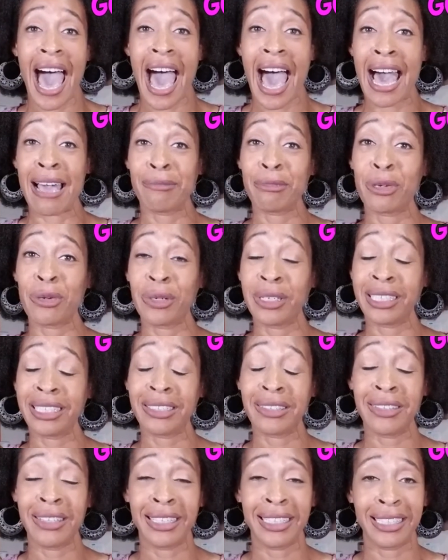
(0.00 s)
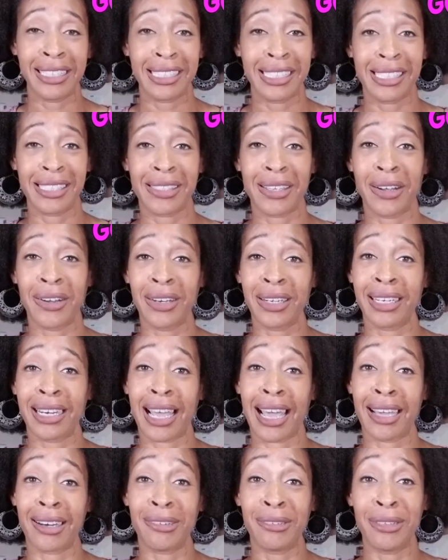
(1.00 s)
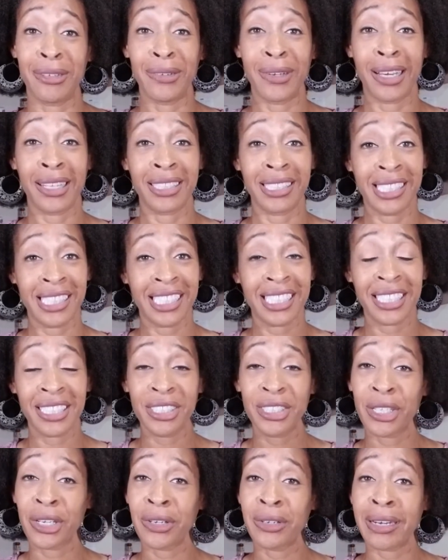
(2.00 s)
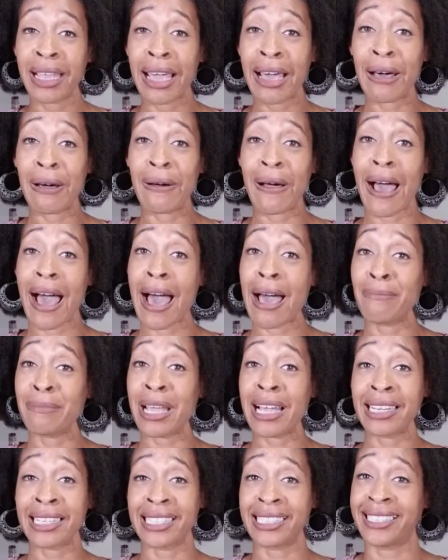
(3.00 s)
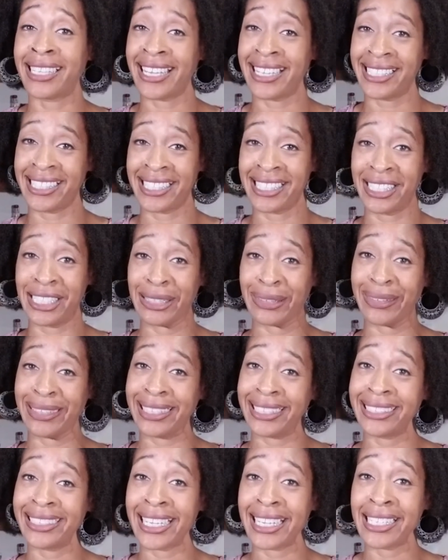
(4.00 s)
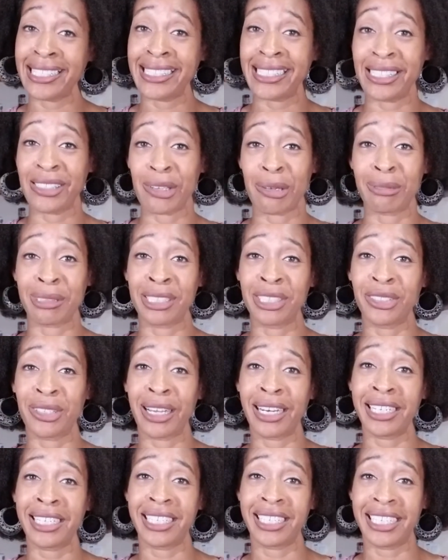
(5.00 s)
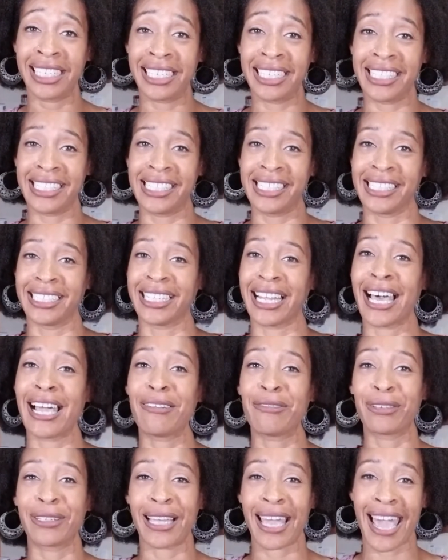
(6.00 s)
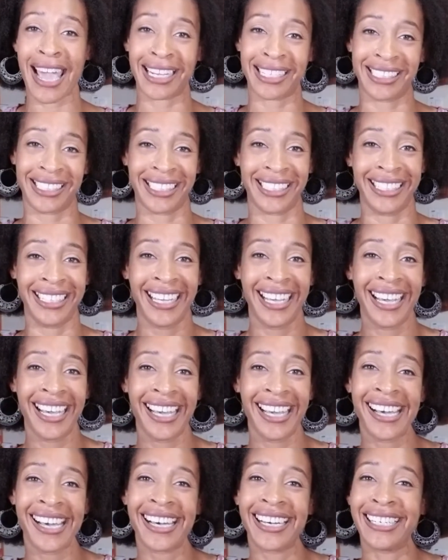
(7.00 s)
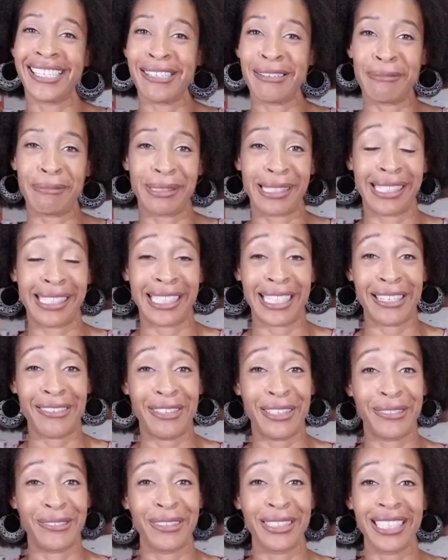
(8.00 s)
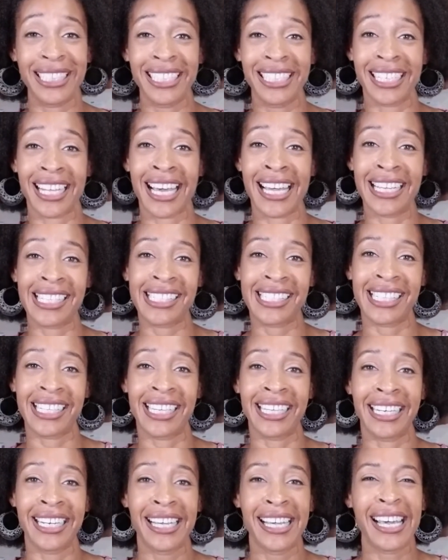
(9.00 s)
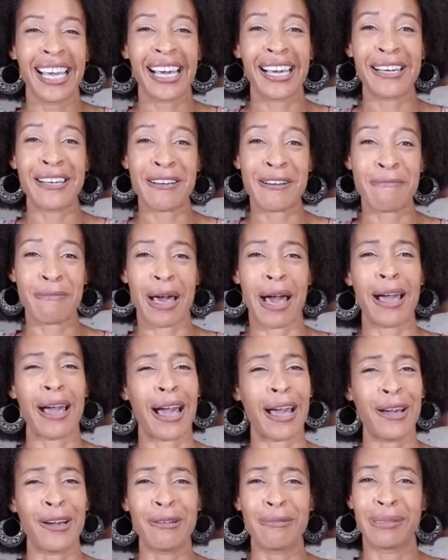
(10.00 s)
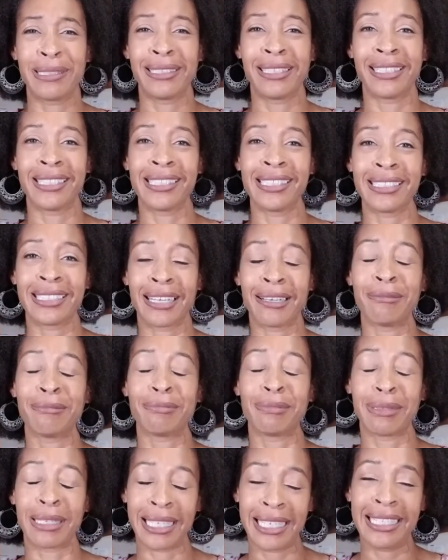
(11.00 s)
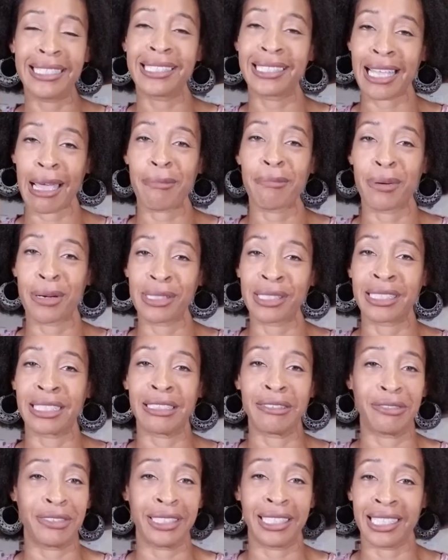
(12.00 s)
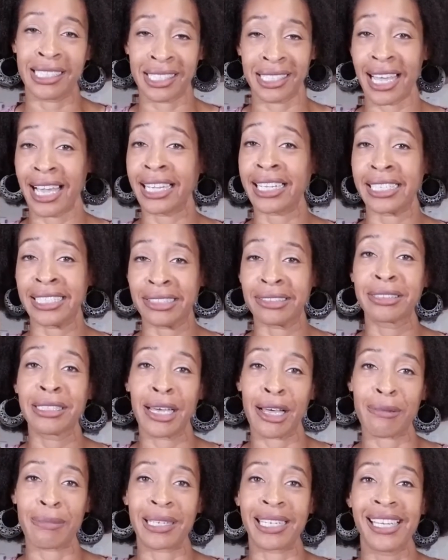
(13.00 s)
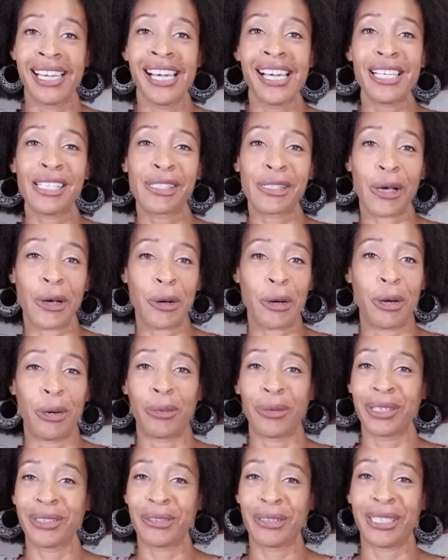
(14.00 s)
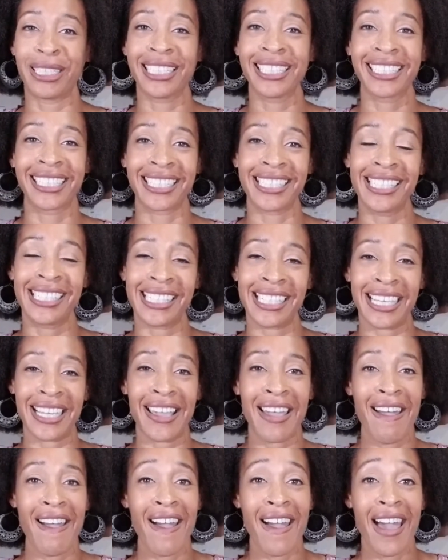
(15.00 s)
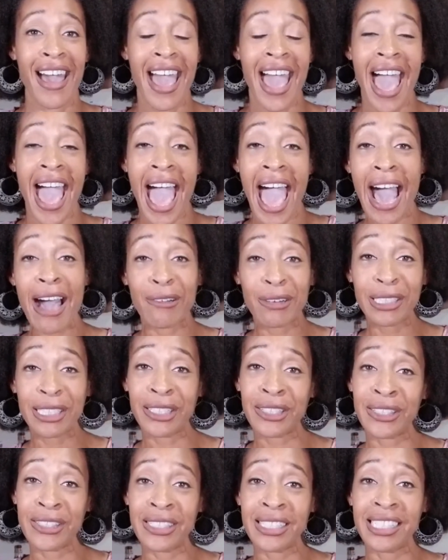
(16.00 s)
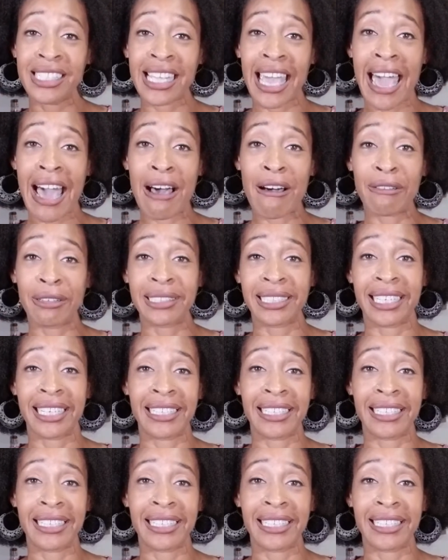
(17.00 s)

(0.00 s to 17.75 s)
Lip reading: I'm going to go ahead and get started. I don't know how this is going to turn out. I'm not going to taste it until he tastes it, so I'm going to try to get his live reaction to see if he really likes it. I hope he does. He's the type of person, if he doesn't like it, he'll tell me. So we're really going to see how it turns out.